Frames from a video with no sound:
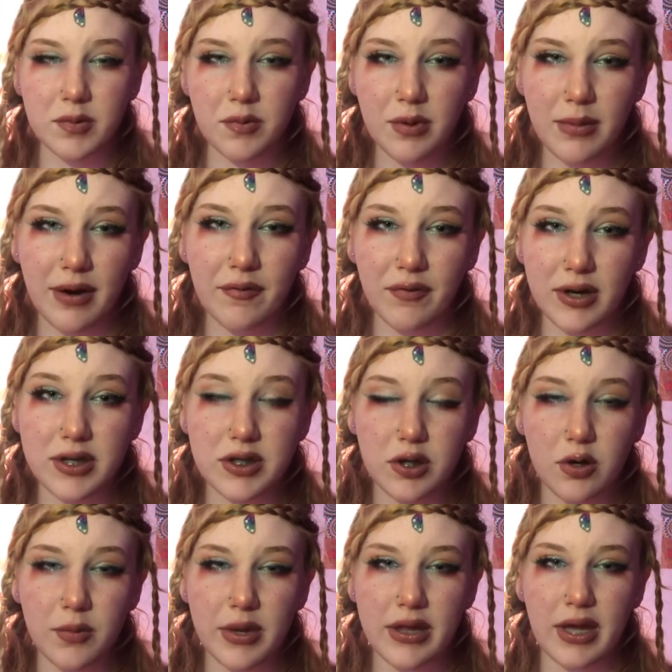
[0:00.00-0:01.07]
One of my friends
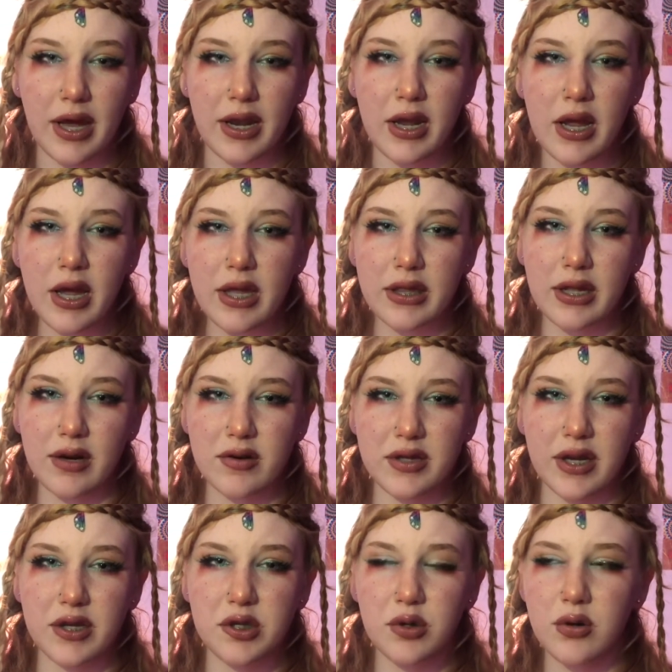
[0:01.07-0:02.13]
told me that there was
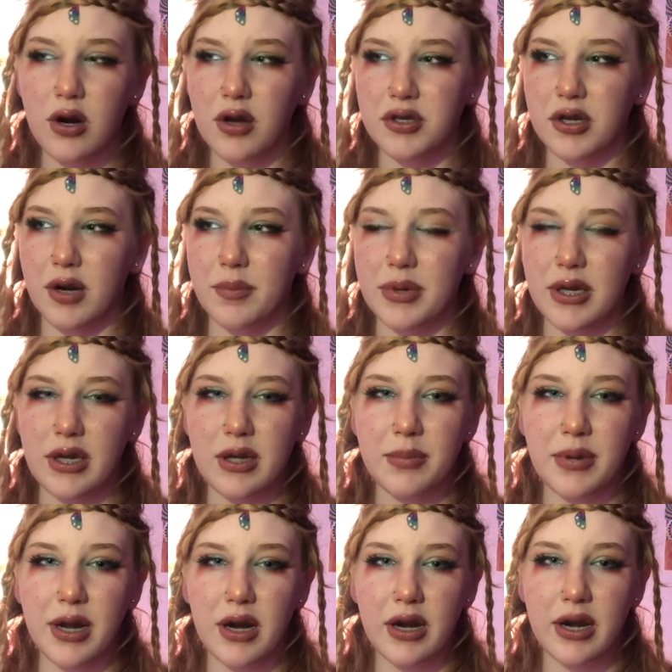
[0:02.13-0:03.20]
like 2 girls in our PE
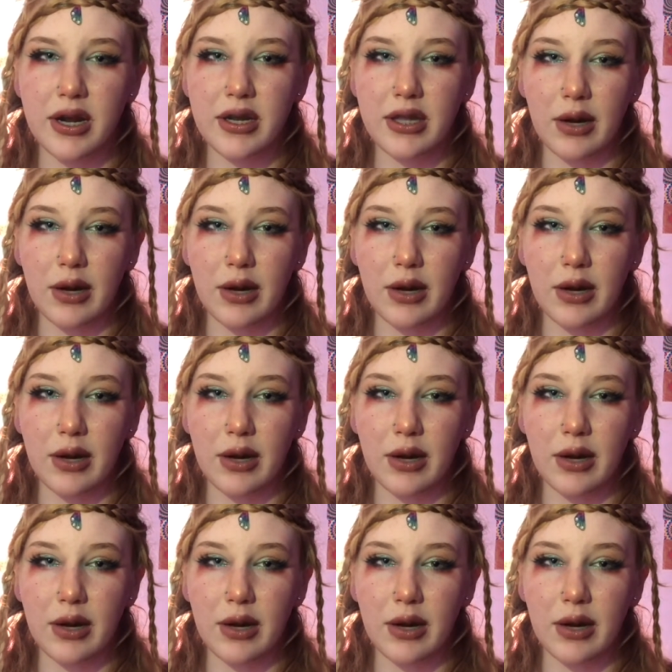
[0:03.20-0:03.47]
period